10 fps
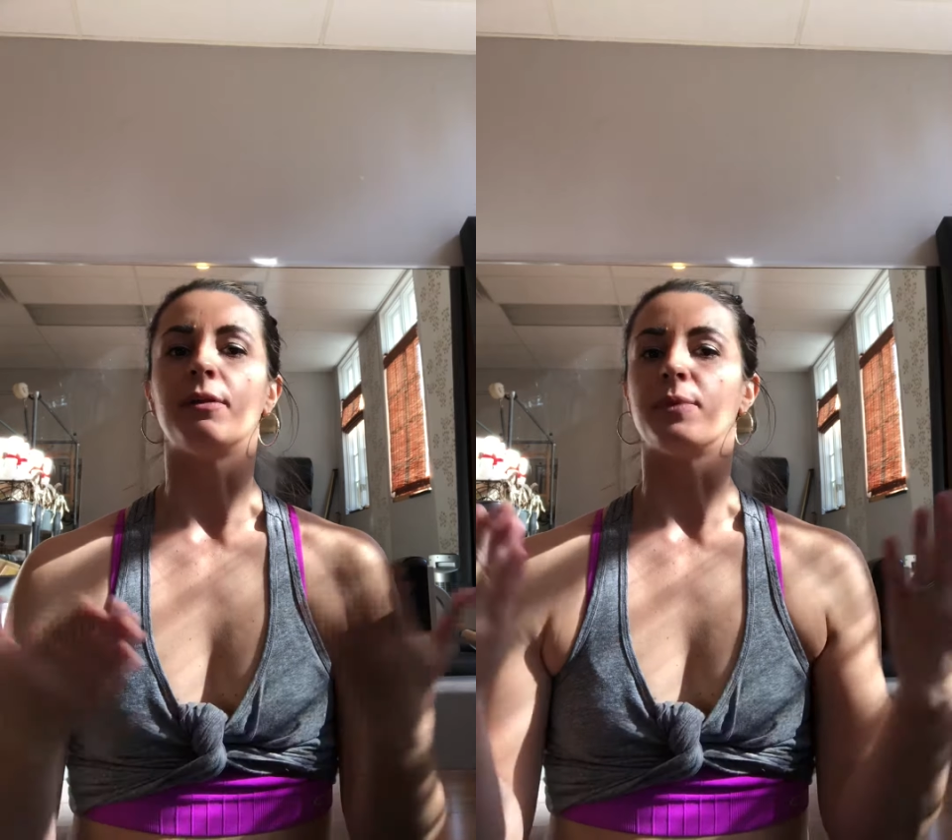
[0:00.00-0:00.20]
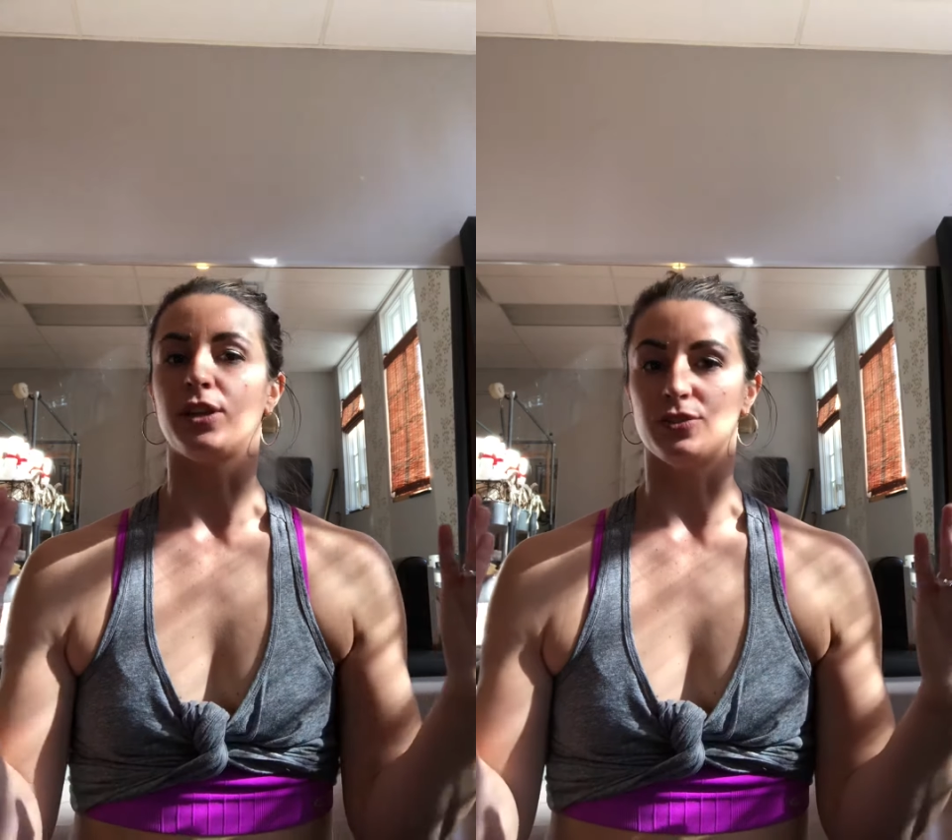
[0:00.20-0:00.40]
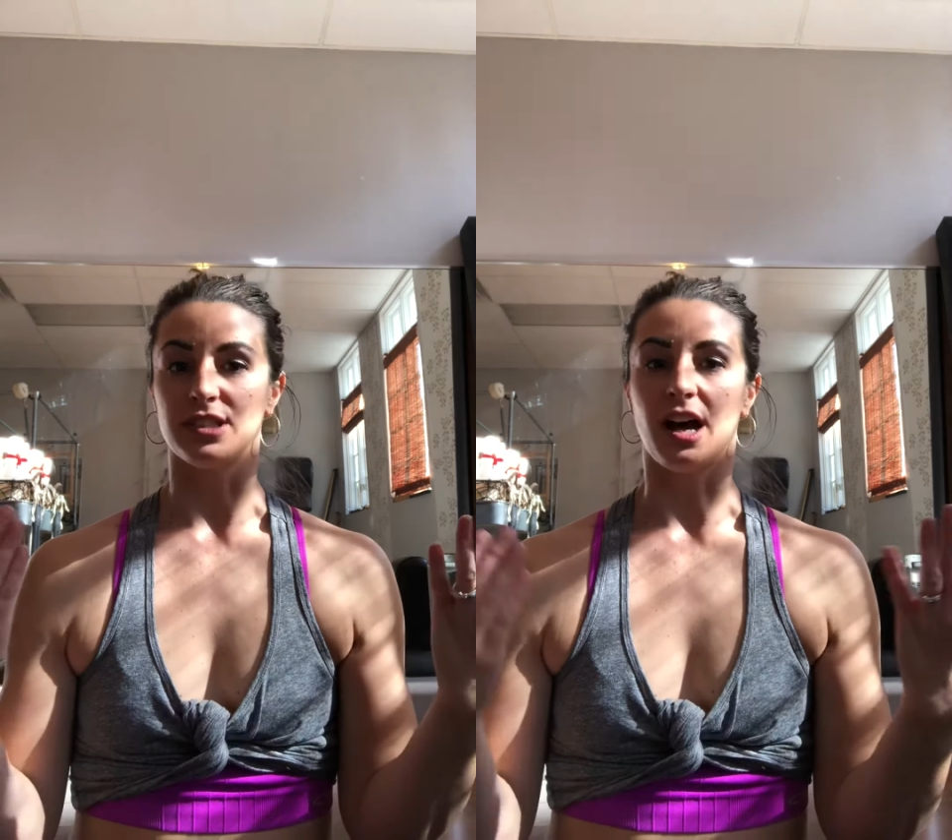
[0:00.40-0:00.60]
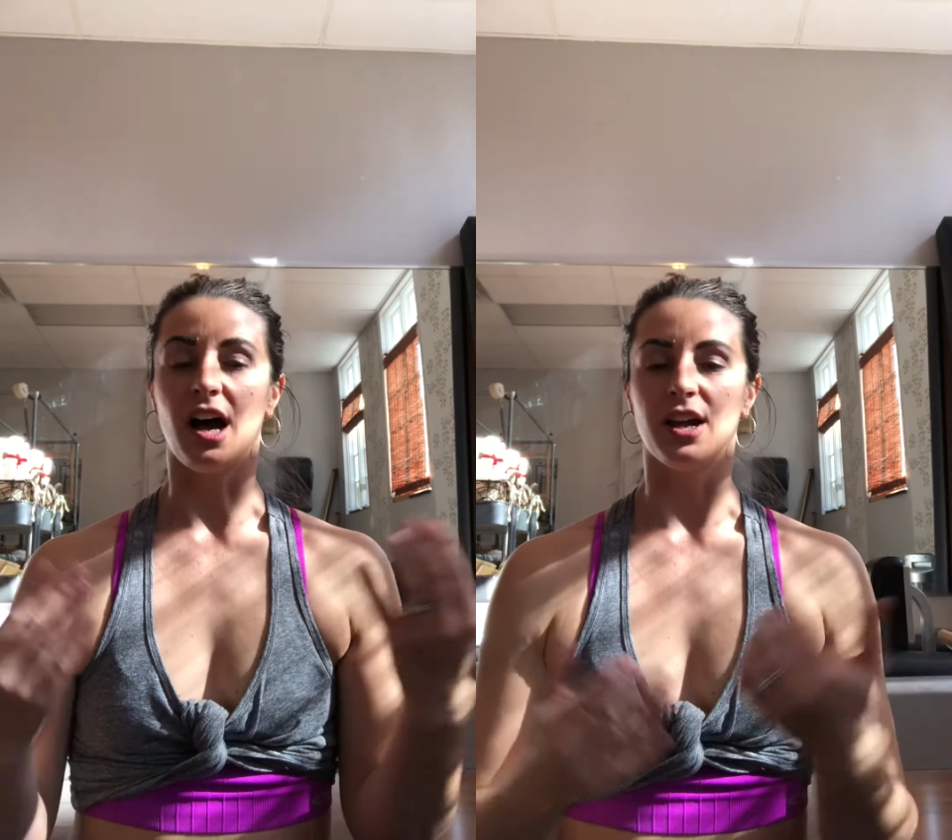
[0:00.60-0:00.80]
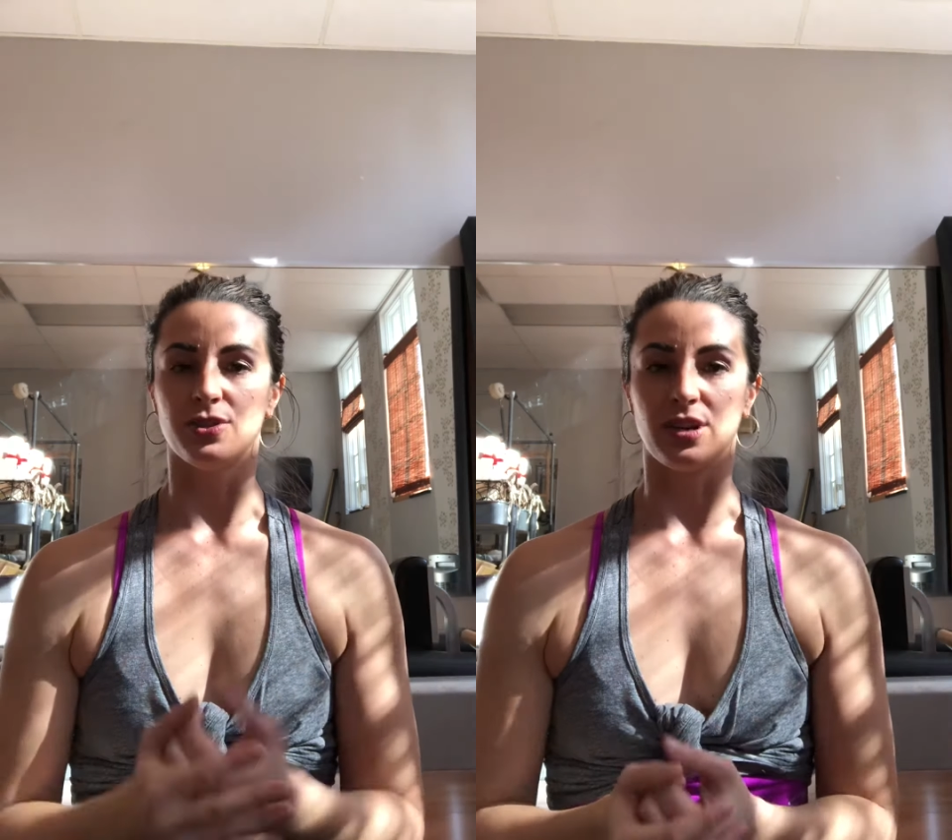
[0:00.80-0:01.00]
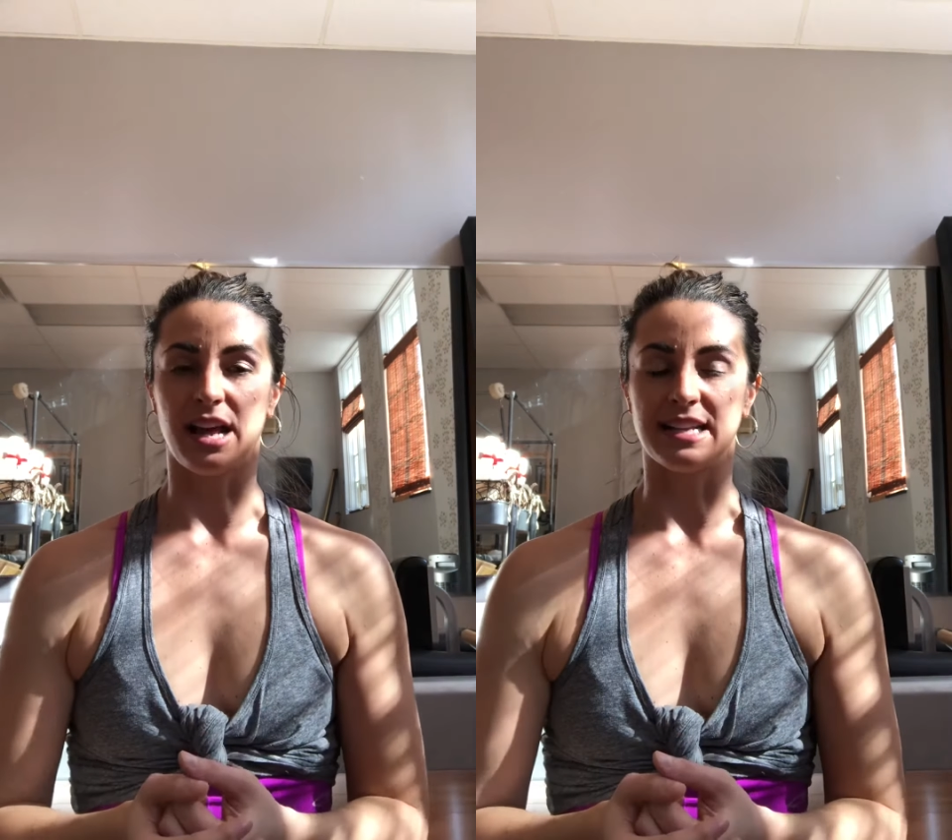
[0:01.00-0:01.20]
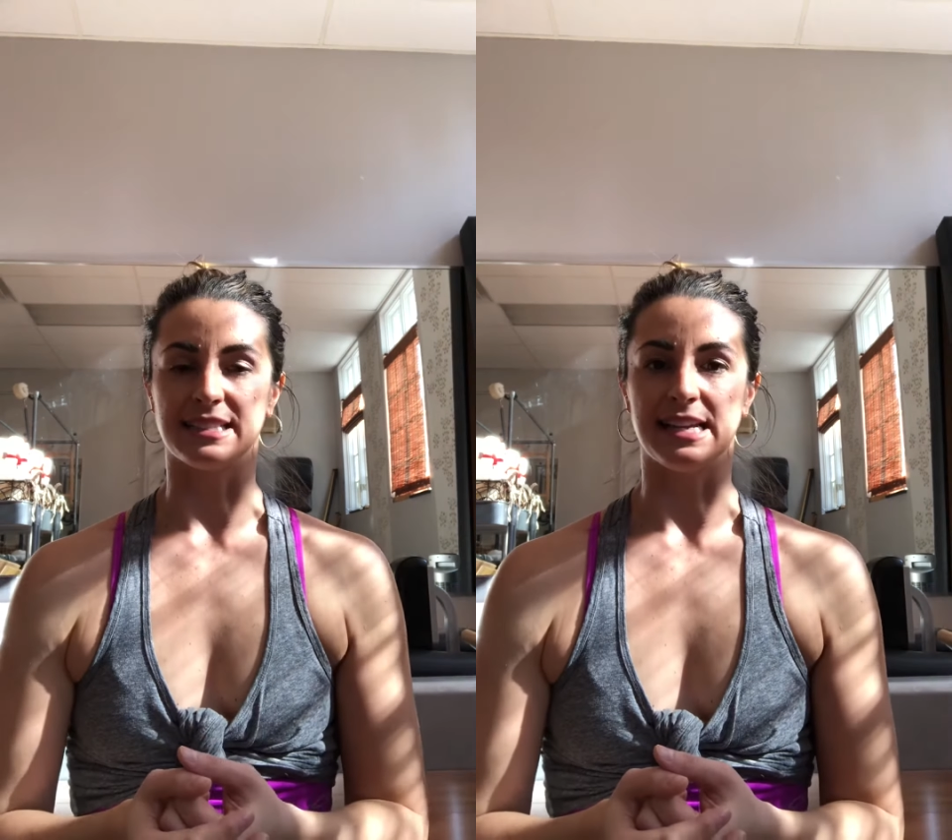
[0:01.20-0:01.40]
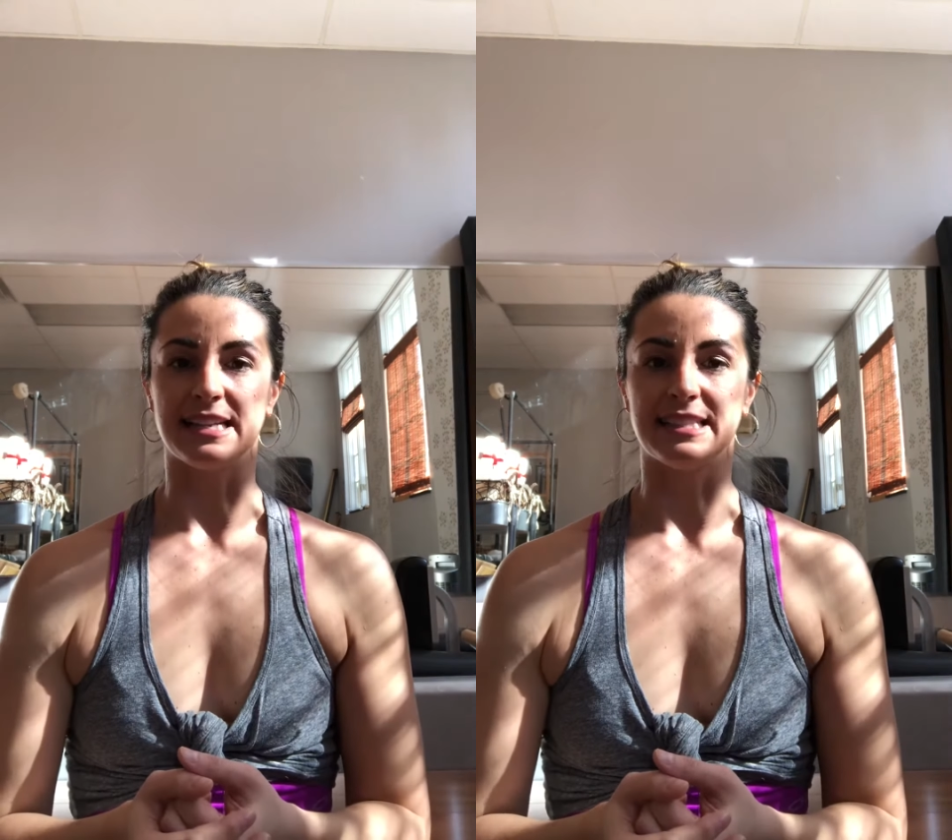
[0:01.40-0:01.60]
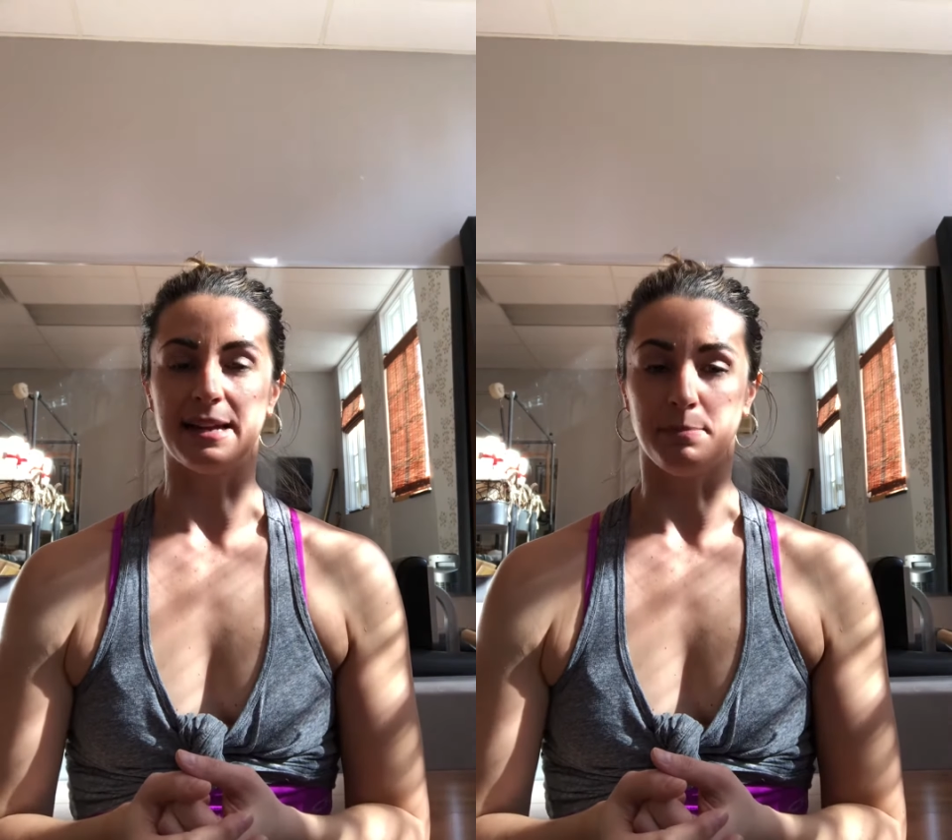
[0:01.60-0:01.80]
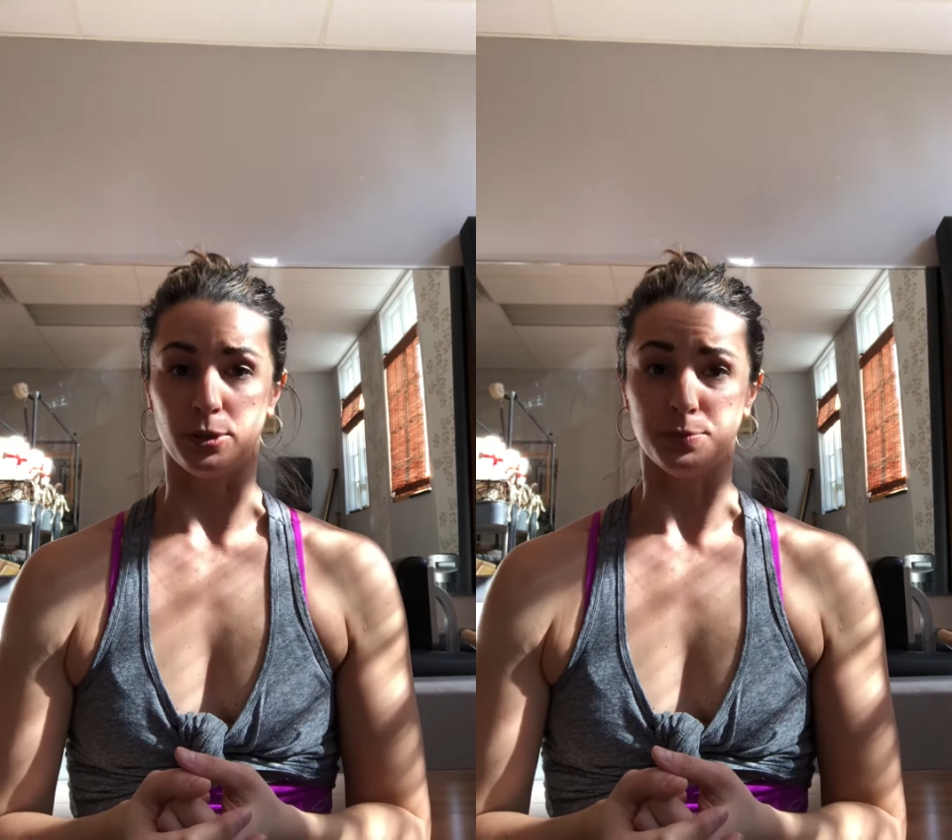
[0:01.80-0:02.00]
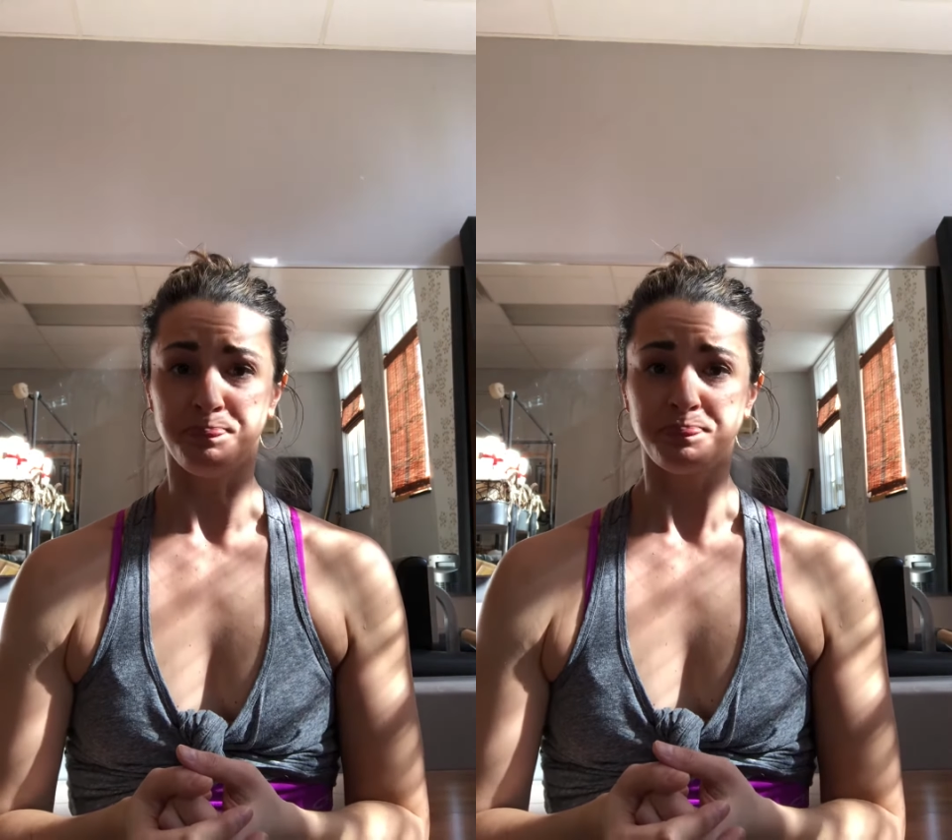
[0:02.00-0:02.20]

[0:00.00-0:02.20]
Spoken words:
I'm going to use the 100 as the example.